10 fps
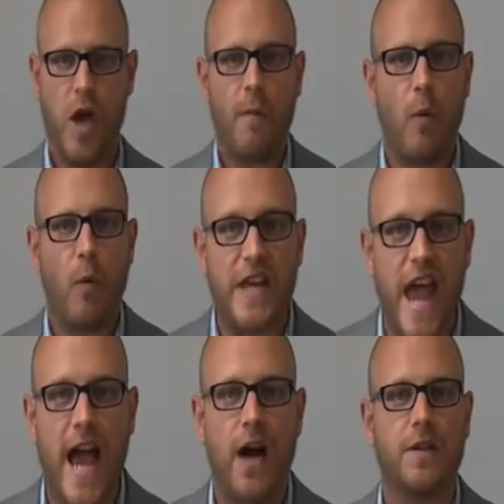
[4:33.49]
But
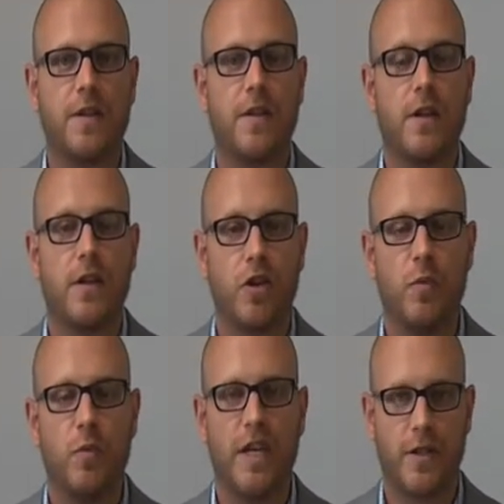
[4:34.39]
without
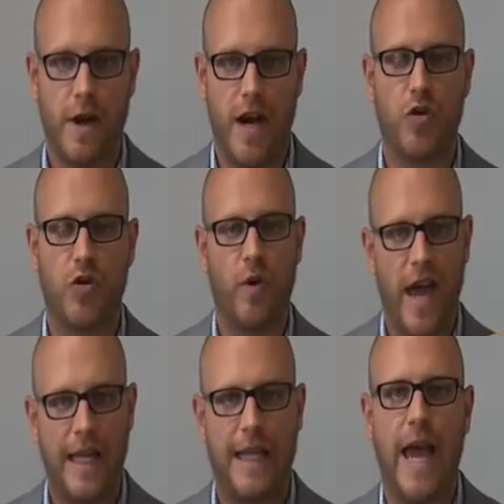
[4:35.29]
human interaction,
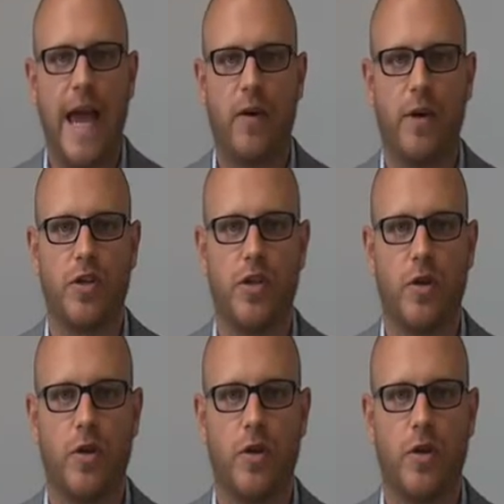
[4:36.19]
without language,